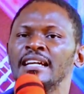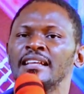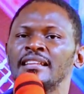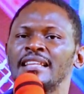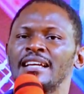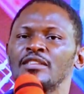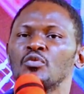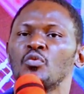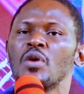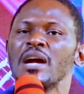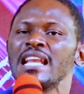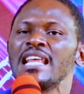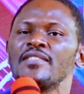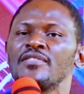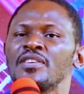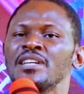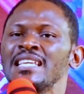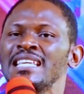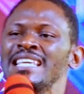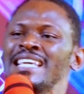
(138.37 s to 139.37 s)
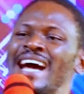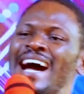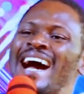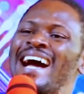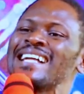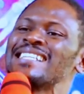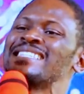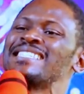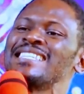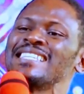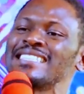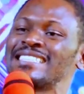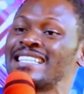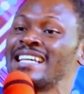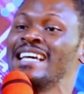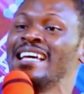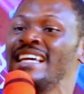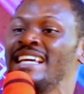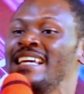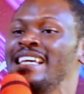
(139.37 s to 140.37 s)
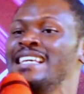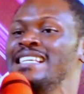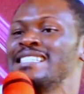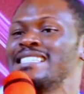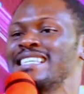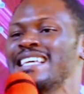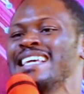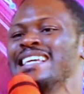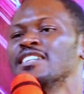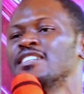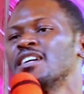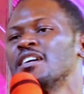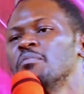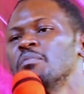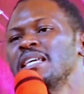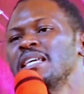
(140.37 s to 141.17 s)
that whenever he adds it, his income